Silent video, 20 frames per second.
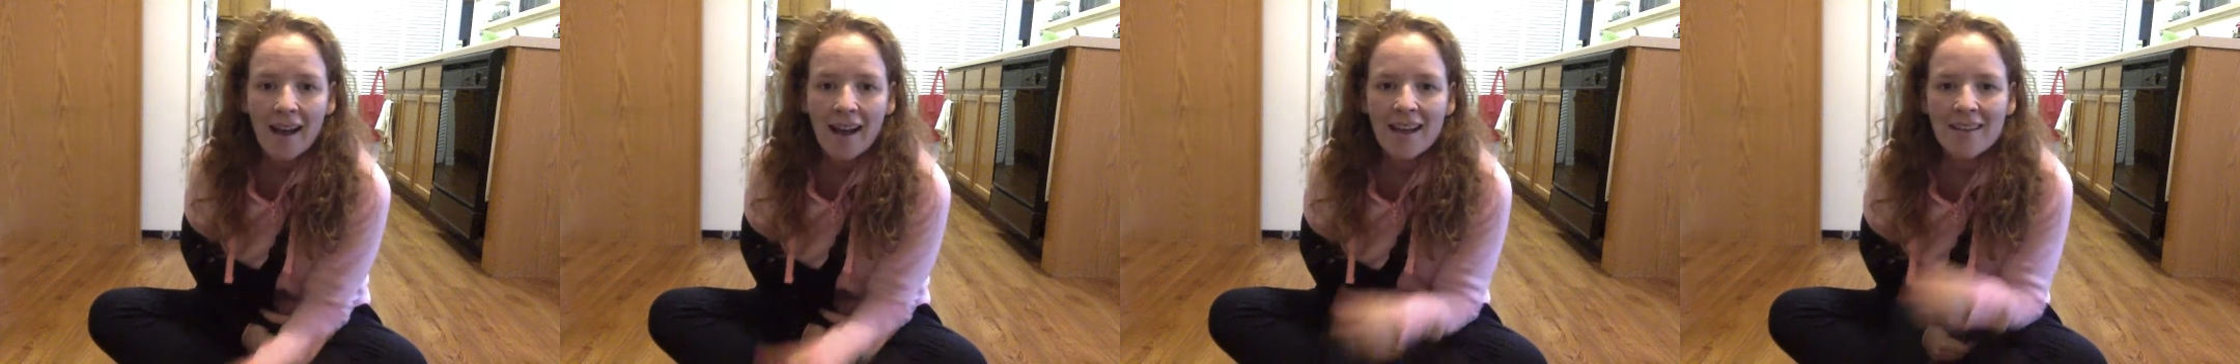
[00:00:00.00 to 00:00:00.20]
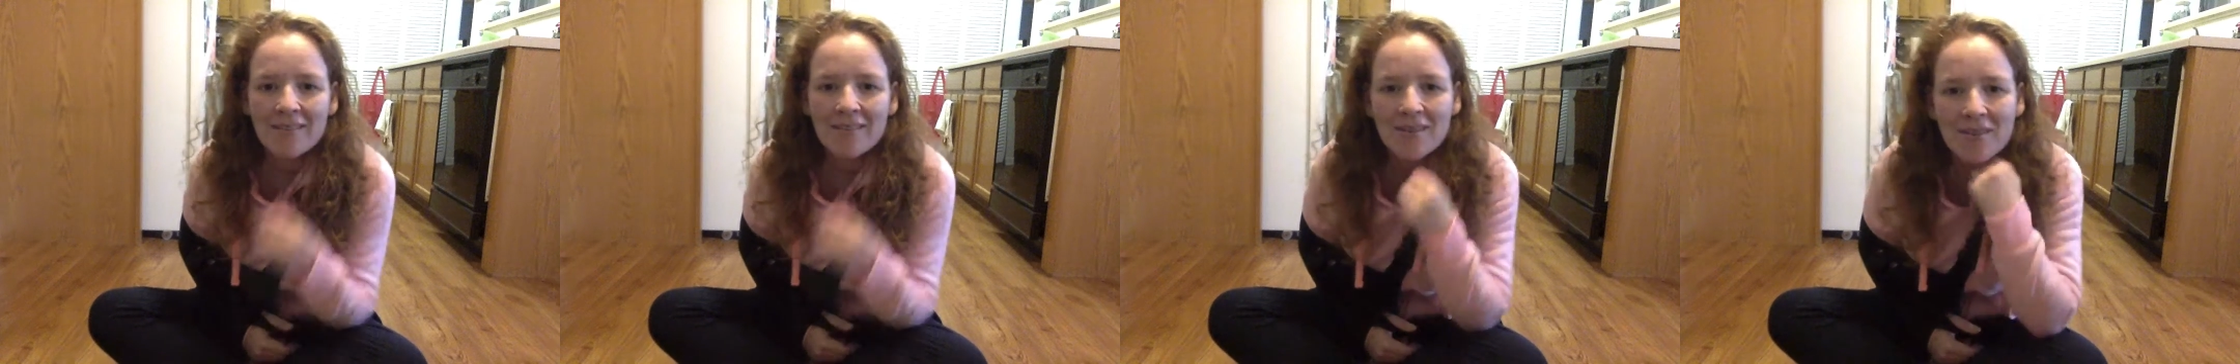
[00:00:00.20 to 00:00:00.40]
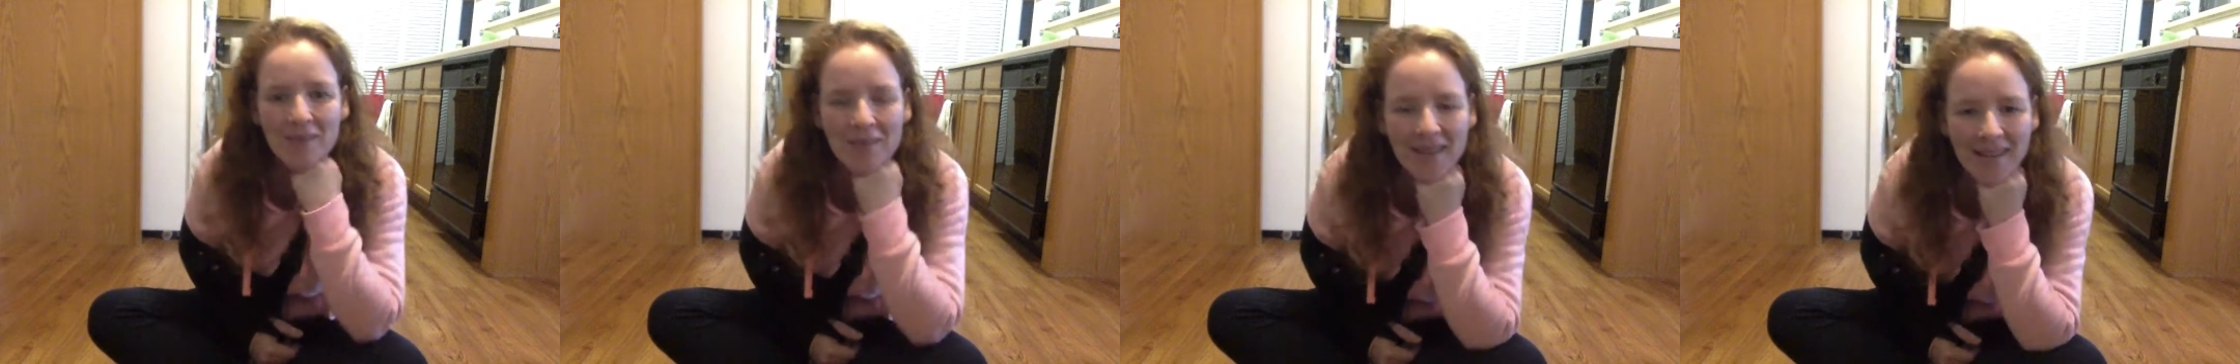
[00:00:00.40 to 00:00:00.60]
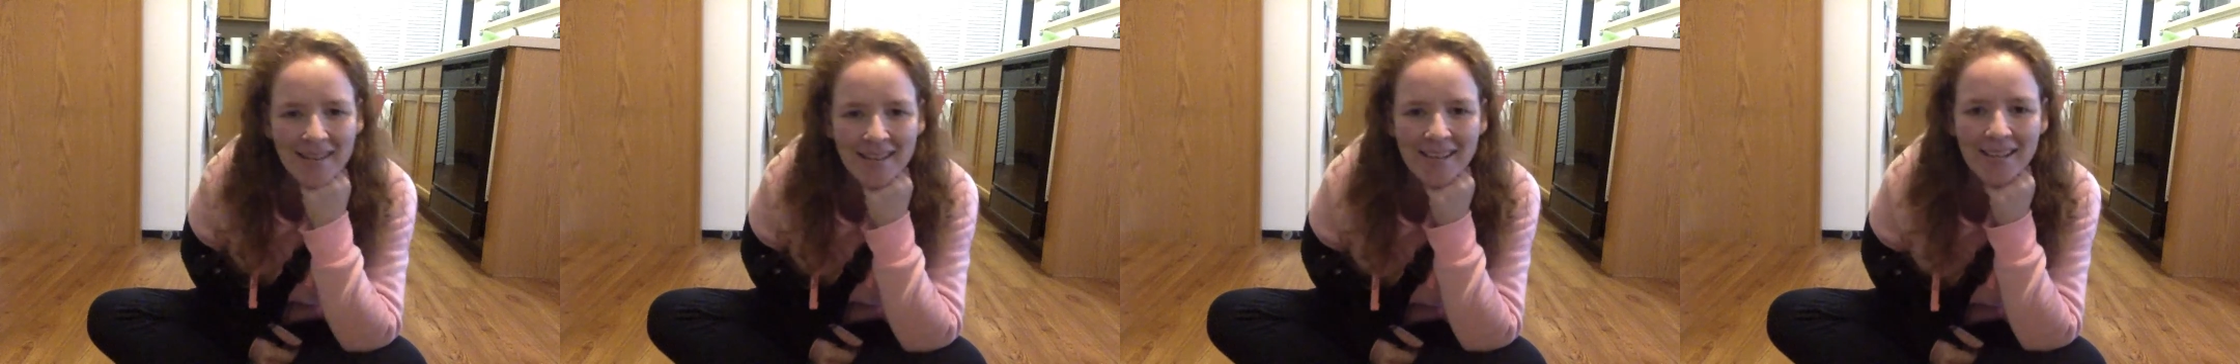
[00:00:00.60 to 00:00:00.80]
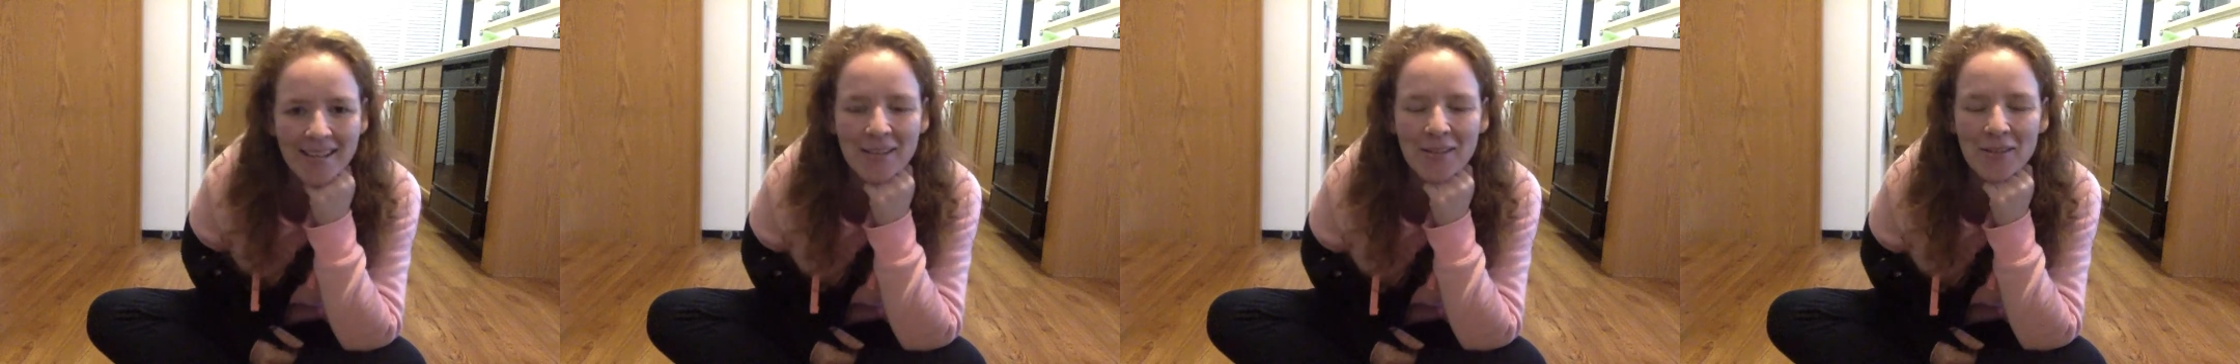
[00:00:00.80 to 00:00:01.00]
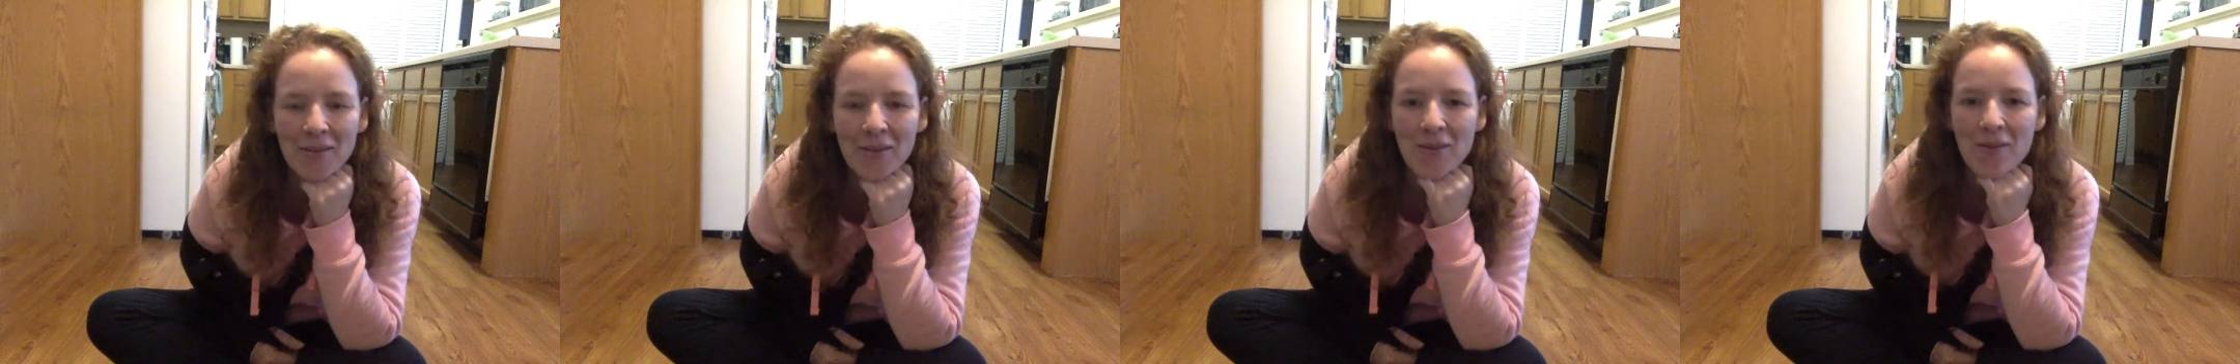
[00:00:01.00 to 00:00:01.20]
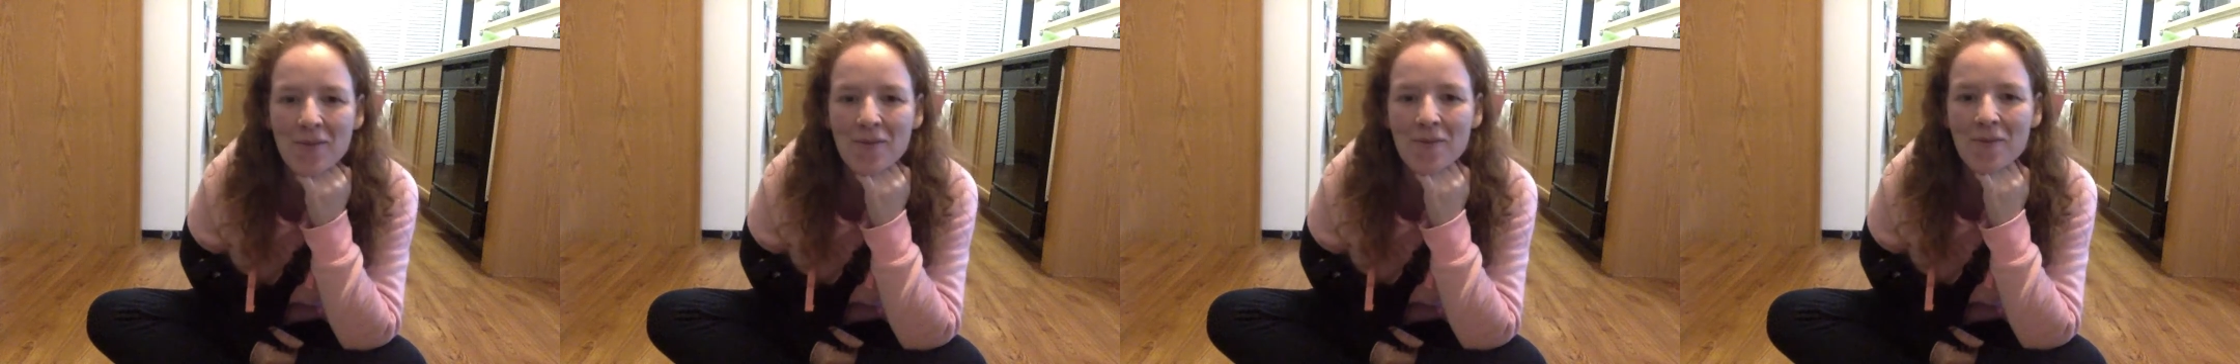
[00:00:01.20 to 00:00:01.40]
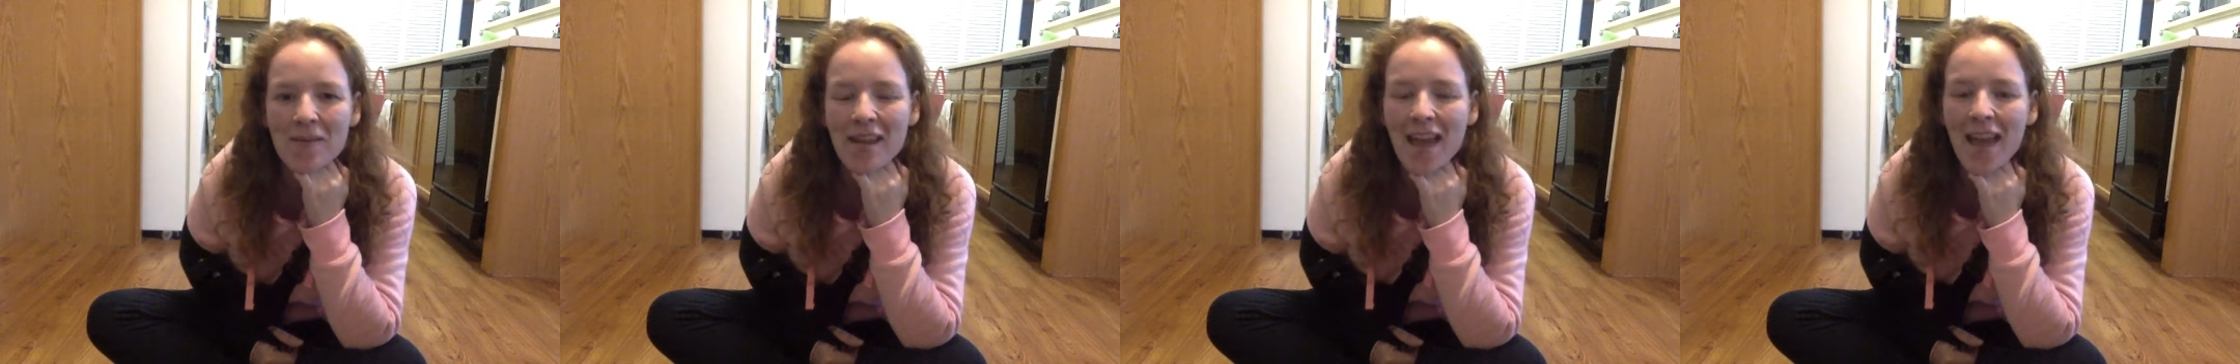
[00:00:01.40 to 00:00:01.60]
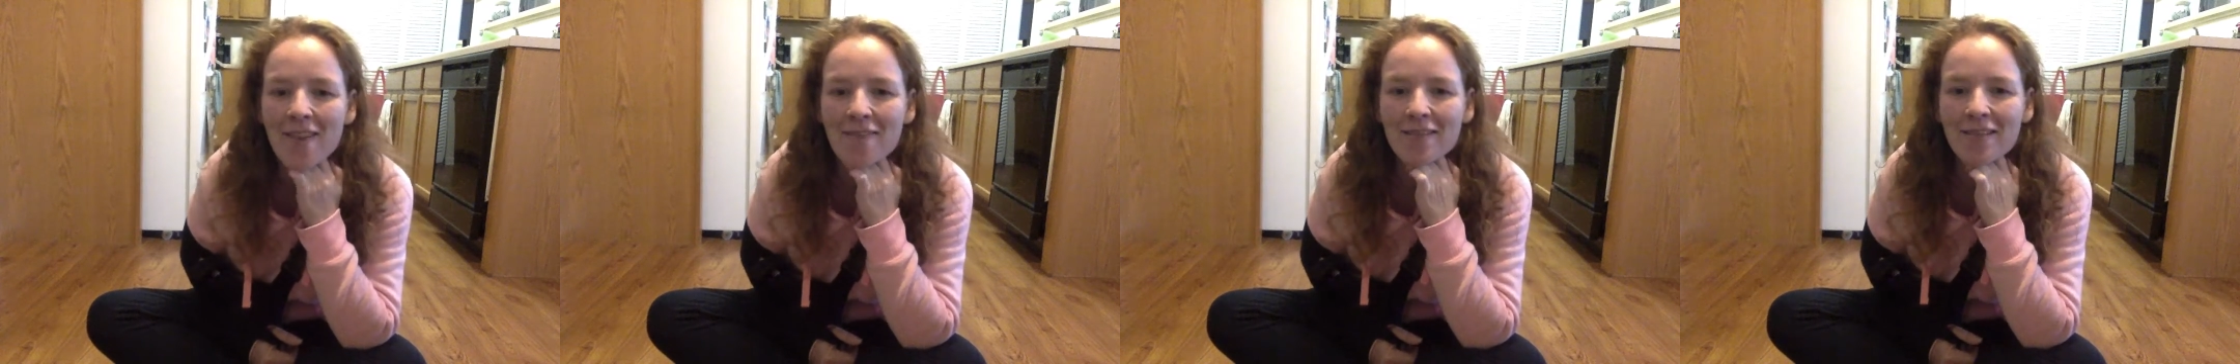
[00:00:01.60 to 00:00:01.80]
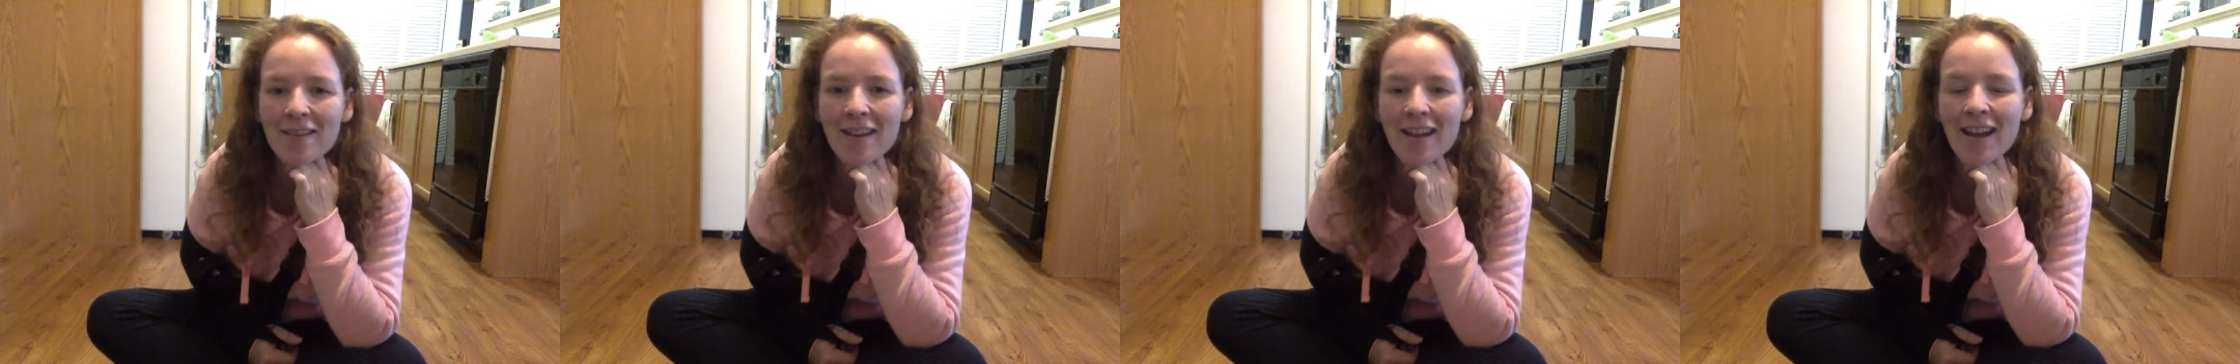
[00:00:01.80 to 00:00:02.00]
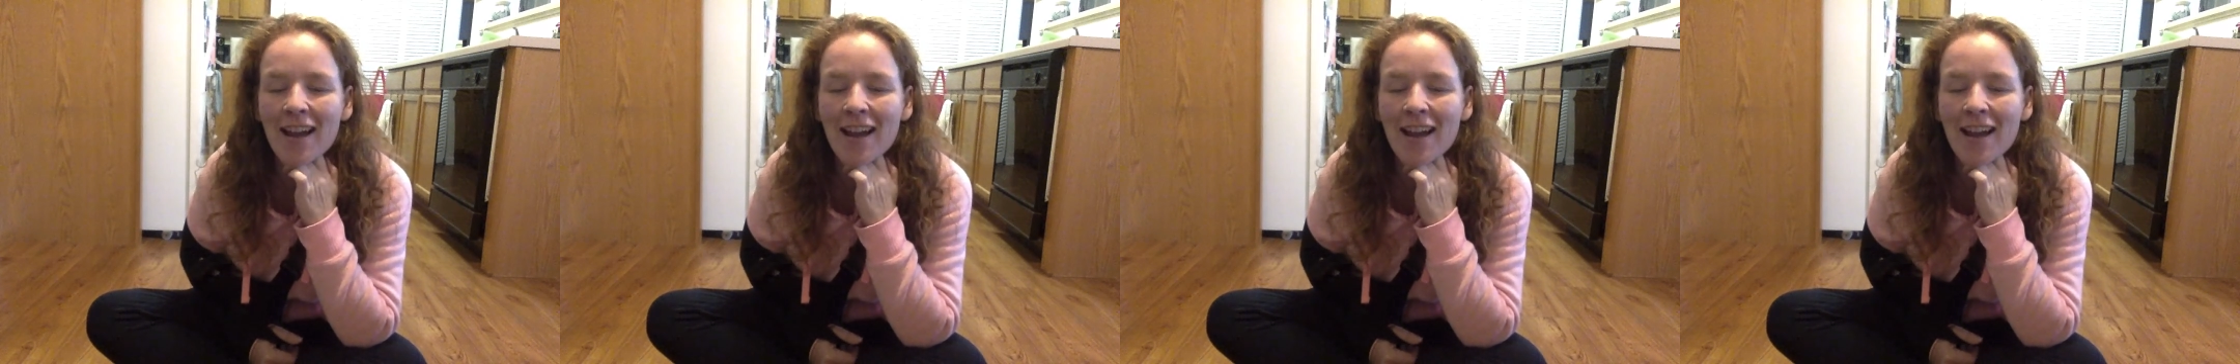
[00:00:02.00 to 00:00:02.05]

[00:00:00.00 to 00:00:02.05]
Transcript: Hi everyone. So we have